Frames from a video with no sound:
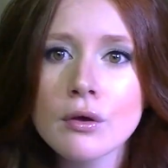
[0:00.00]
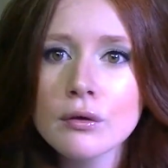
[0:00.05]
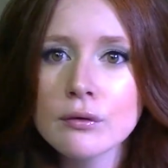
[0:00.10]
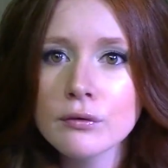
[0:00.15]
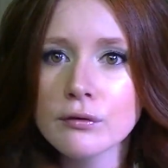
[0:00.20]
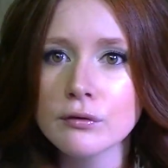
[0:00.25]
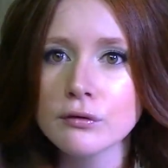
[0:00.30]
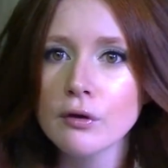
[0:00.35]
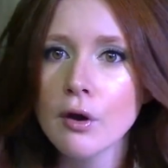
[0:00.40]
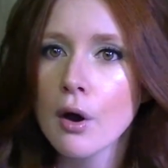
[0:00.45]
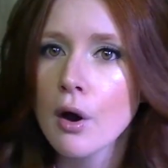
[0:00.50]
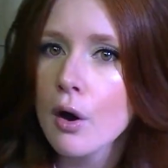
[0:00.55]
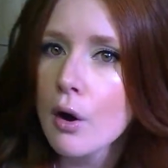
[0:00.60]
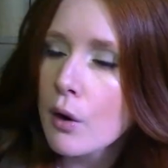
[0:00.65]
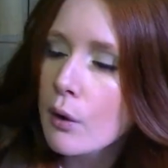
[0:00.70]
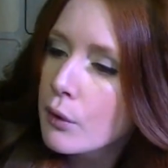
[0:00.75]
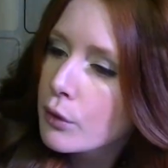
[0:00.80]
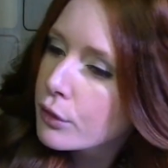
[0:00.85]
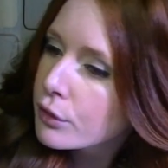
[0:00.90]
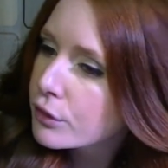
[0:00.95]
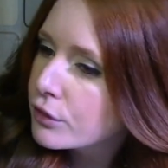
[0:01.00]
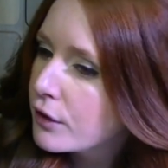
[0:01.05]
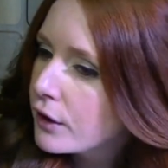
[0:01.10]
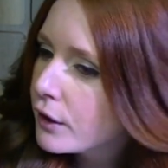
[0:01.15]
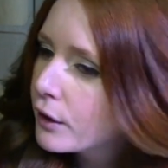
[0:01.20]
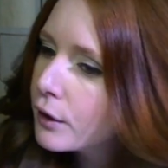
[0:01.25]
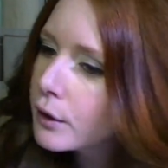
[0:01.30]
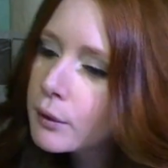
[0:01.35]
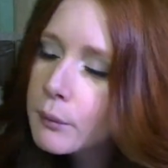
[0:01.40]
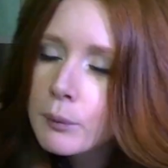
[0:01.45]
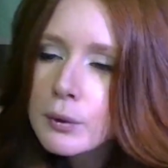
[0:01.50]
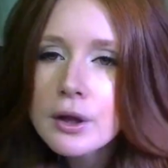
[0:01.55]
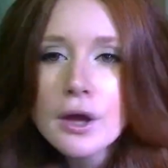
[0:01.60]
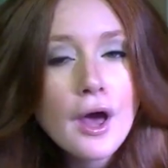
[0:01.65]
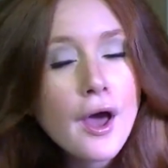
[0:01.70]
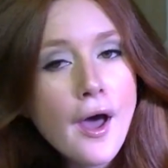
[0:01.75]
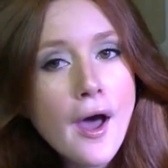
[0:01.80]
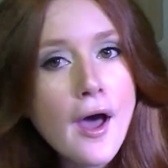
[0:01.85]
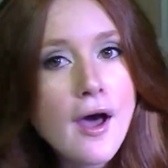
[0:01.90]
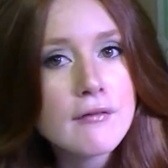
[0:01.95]
So there we
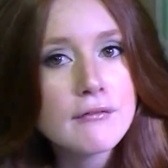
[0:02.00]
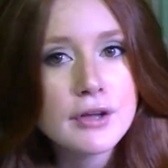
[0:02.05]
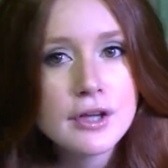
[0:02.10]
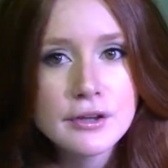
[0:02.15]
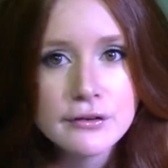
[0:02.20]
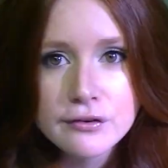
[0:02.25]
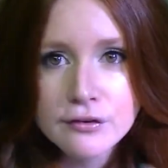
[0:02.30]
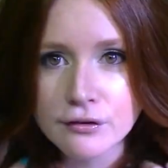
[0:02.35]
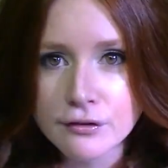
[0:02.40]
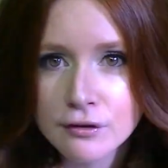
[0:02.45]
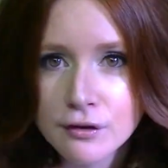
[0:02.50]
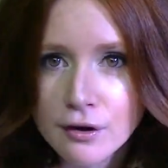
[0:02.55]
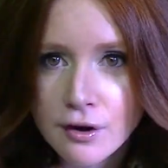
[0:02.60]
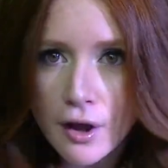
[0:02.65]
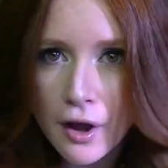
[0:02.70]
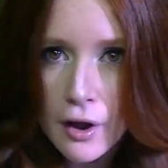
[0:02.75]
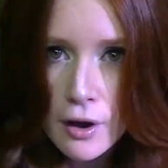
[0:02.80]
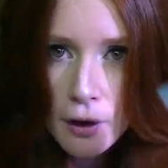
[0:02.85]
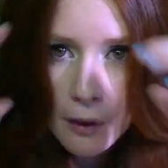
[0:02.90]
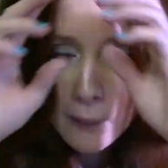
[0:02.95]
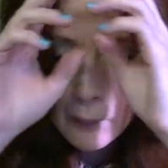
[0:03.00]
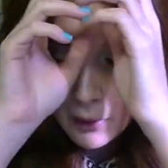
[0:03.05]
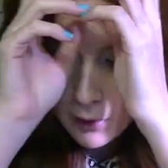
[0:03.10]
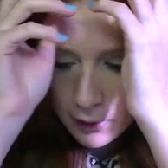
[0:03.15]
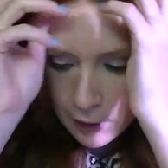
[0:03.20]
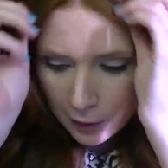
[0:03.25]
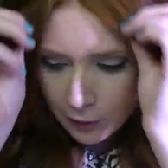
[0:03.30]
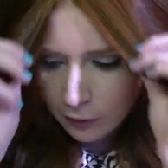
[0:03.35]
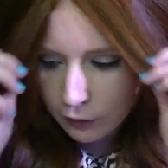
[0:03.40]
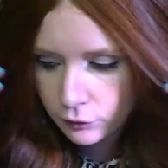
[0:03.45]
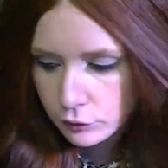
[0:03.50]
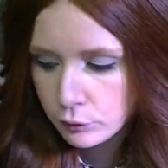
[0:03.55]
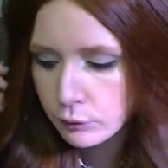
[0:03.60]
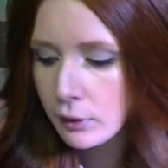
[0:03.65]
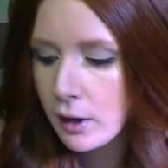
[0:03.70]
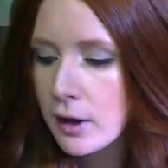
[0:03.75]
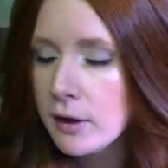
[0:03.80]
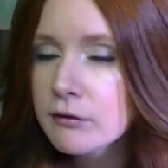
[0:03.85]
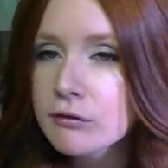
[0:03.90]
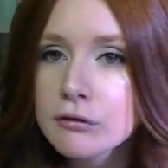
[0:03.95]
have it. Now, you
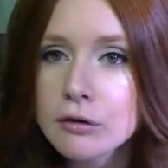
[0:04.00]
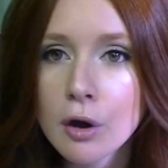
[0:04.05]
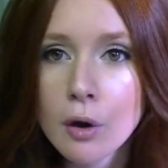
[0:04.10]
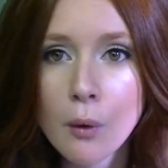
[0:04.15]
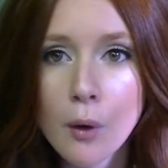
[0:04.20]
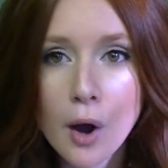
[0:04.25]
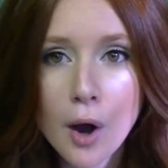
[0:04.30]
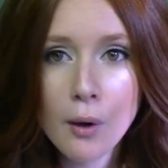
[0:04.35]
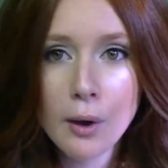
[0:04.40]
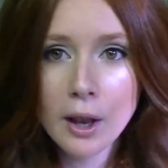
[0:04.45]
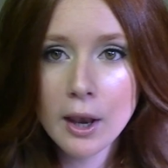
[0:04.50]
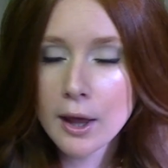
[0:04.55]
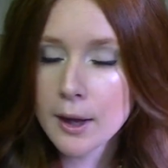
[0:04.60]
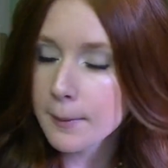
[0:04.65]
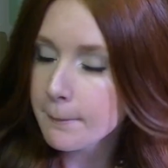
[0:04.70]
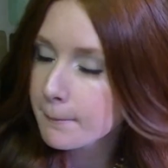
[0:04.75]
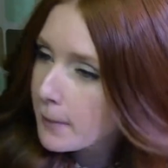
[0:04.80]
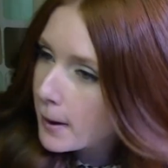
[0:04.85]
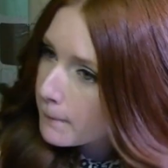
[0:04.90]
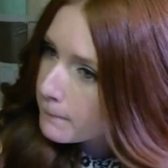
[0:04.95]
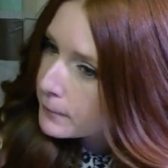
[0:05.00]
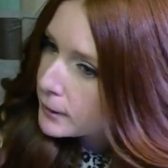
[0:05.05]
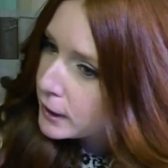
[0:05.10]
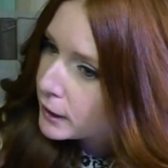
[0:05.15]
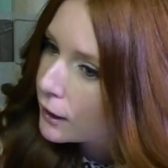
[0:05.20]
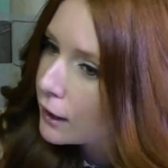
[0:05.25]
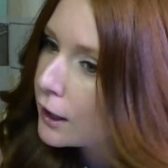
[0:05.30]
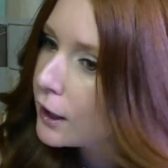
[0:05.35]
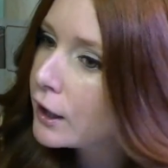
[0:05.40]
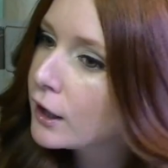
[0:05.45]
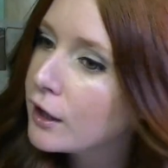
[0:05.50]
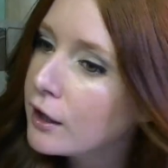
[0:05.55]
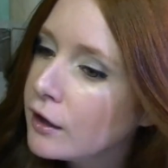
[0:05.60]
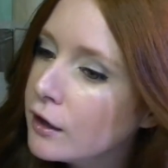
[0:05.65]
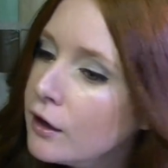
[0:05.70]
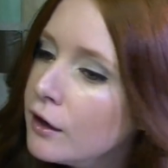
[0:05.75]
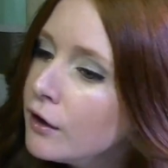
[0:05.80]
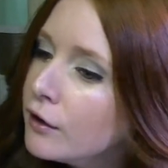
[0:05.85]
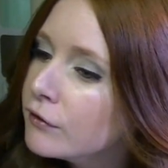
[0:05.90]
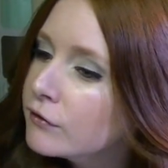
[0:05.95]
guys know I like my big
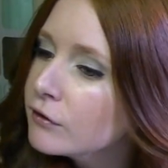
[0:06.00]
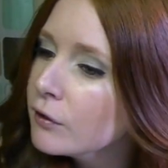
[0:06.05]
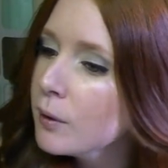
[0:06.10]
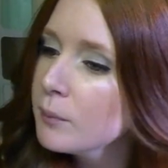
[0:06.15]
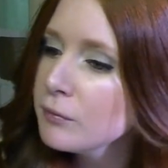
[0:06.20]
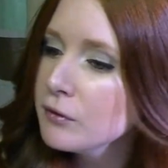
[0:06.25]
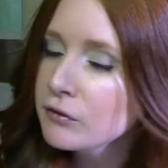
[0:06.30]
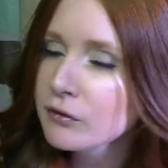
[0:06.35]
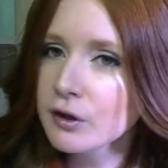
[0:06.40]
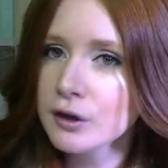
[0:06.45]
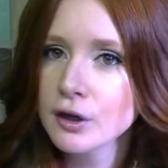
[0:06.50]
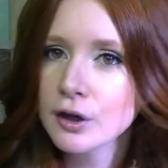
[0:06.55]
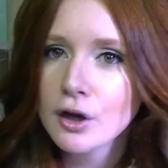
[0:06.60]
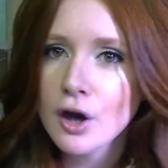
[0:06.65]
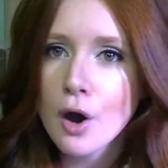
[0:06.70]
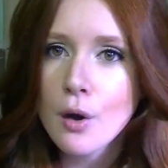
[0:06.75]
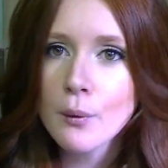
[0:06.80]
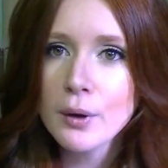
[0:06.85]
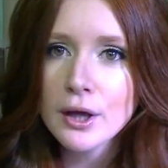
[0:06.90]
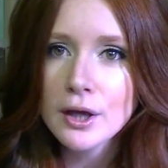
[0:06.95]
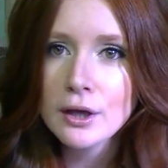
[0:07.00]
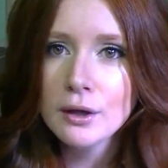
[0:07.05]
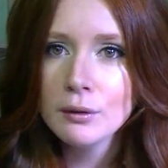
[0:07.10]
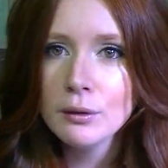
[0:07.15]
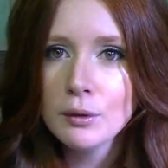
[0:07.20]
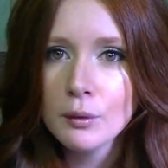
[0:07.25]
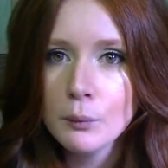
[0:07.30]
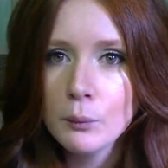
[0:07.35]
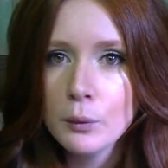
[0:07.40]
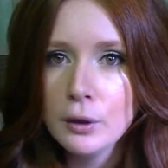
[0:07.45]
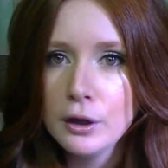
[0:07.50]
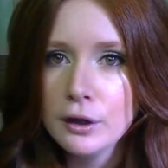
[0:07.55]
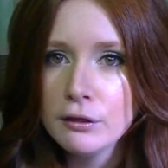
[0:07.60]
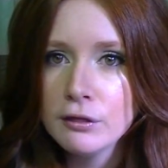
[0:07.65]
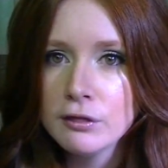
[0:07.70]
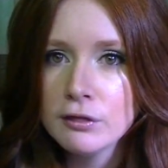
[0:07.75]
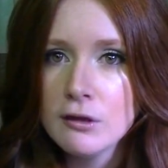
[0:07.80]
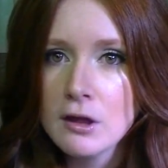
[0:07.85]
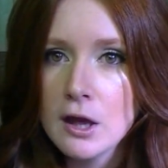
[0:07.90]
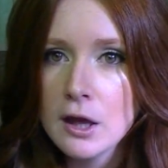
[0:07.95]
hair, so I'm just gonna go in
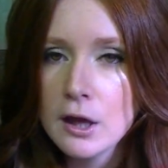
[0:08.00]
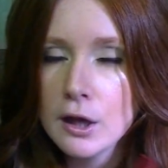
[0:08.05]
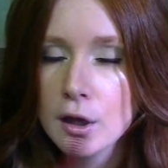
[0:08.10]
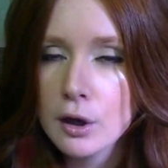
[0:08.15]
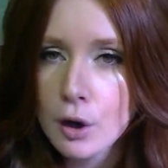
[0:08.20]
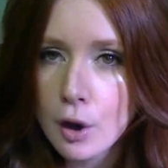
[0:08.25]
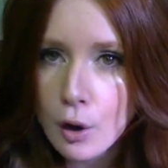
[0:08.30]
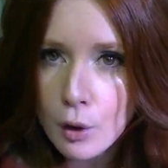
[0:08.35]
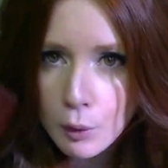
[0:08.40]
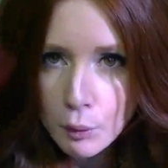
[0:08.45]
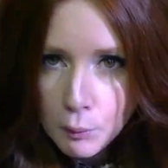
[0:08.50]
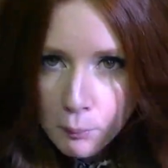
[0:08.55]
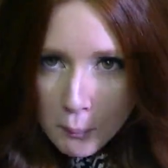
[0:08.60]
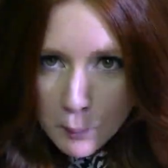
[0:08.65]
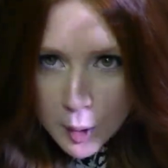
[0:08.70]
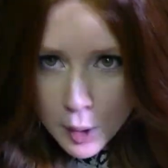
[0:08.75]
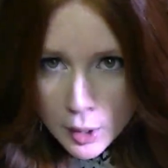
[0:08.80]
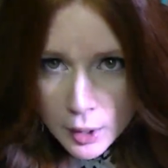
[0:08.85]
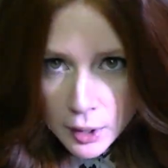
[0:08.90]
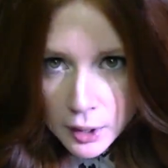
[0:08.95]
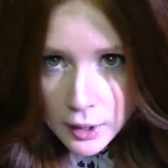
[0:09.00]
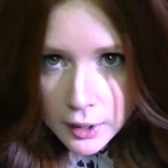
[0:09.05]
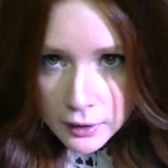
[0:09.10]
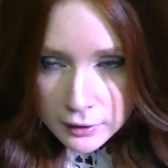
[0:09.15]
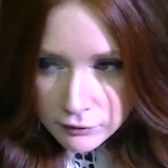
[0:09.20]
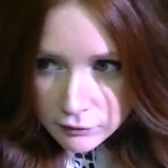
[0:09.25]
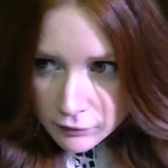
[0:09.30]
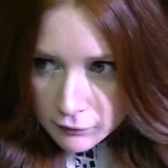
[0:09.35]
with a comb and